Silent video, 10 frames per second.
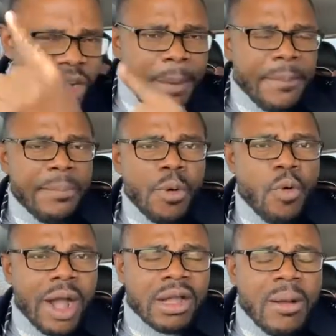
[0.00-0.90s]
all the people
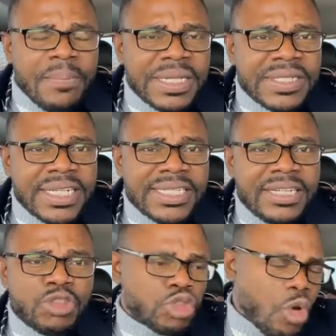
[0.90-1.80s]
who are complicit,
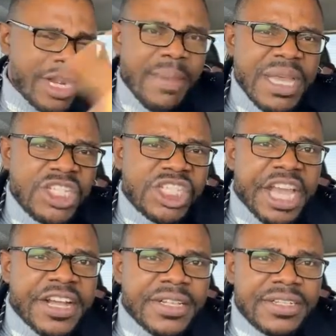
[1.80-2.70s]
throw them in
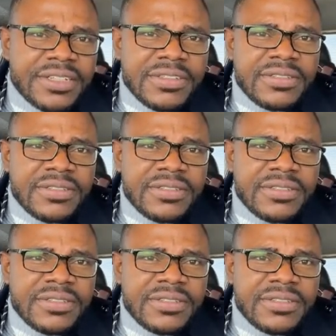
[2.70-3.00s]
jail,